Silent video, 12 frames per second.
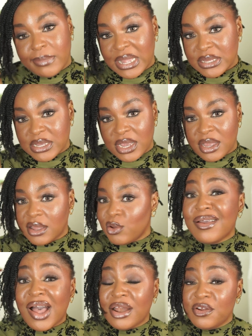my dear,
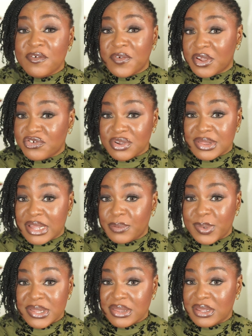go and look for a trusted
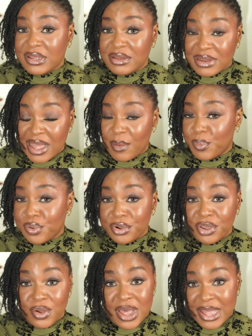person and pour
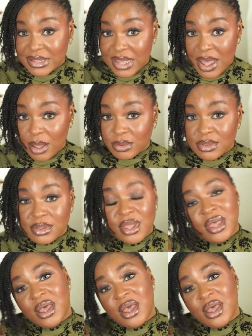your heart out.